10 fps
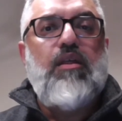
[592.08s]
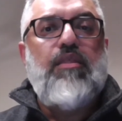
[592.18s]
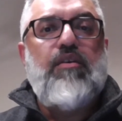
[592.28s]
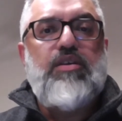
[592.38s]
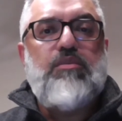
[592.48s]

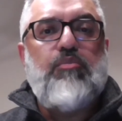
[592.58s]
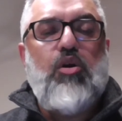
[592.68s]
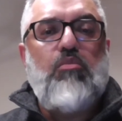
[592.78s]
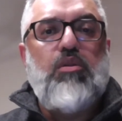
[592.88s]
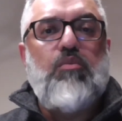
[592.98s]
There is a
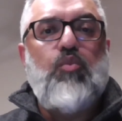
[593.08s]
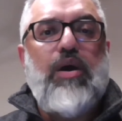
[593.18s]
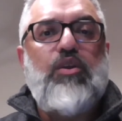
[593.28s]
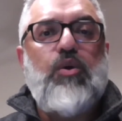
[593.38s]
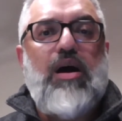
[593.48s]
problem where
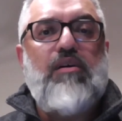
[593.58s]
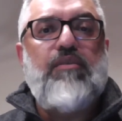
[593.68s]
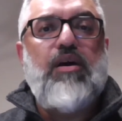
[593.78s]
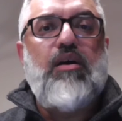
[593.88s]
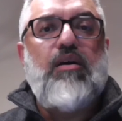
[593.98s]
you have
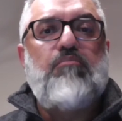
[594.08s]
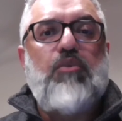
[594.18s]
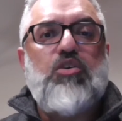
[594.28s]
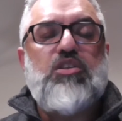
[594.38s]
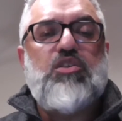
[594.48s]

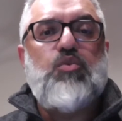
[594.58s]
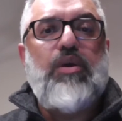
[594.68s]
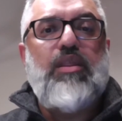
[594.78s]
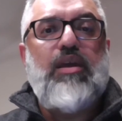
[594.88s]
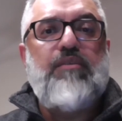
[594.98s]
mosques
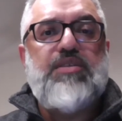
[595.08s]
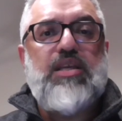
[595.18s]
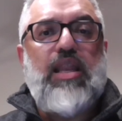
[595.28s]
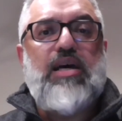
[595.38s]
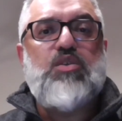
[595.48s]
with Hifz
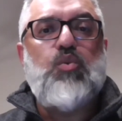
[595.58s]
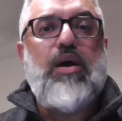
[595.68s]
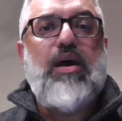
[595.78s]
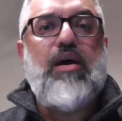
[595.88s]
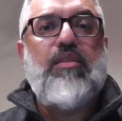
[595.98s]
class
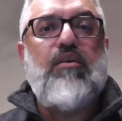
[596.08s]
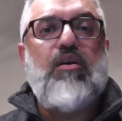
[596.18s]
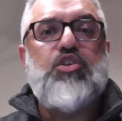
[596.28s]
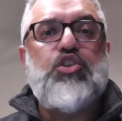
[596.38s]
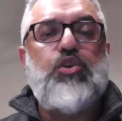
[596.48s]
where there
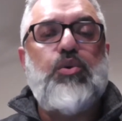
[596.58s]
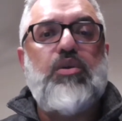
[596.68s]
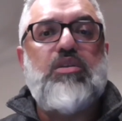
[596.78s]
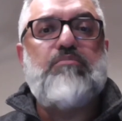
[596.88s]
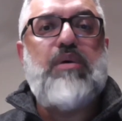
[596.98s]
are
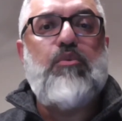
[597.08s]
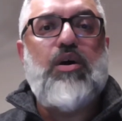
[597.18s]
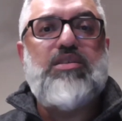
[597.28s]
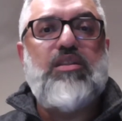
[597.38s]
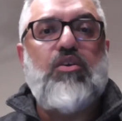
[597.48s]
students
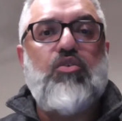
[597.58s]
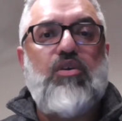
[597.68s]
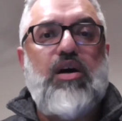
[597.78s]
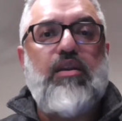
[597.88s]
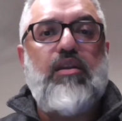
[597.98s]
memorizing the
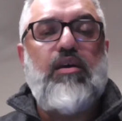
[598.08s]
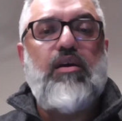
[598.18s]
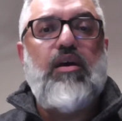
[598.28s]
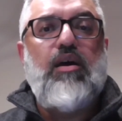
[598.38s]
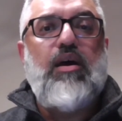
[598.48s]
Quran,
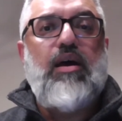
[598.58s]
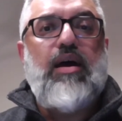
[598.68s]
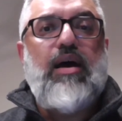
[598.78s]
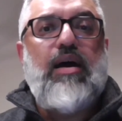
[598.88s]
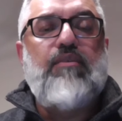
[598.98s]

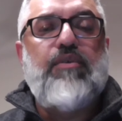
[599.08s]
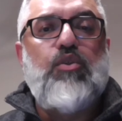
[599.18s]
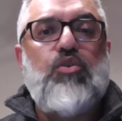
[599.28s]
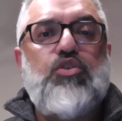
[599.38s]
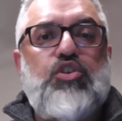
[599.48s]
And for
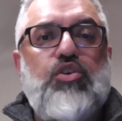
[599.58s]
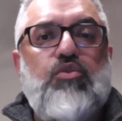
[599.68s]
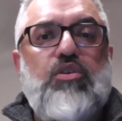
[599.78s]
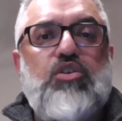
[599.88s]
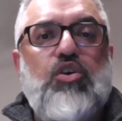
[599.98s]
those
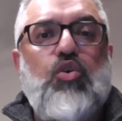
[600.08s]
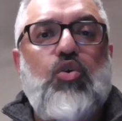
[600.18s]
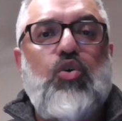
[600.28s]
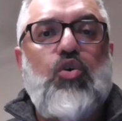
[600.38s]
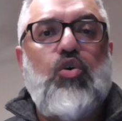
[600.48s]
children to
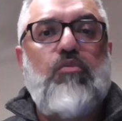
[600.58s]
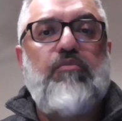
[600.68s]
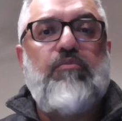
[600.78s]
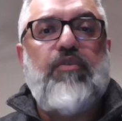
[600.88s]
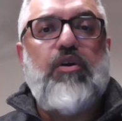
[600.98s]
go home
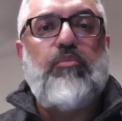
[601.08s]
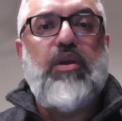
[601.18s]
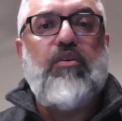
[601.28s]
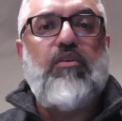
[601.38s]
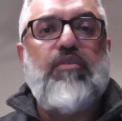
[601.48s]
for a
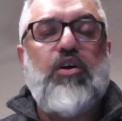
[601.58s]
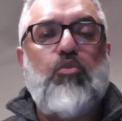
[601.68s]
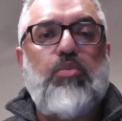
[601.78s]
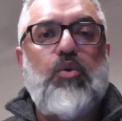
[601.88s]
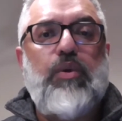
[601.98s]
period of a
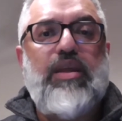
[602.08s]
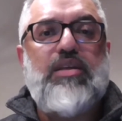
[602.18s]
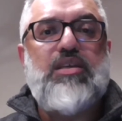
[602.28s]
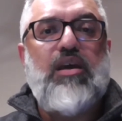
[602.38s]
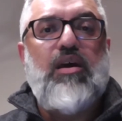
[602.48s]
couple of
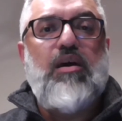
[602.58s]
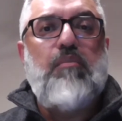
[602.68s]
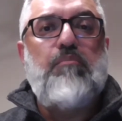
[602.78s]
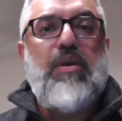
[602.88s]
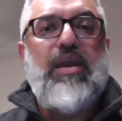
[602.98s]
weeks
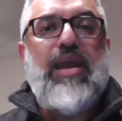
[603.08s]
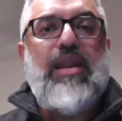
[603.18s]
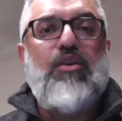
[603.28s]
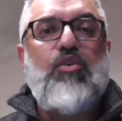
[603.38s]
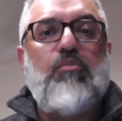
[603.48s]
may
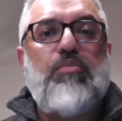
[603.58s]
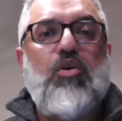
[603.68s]
end up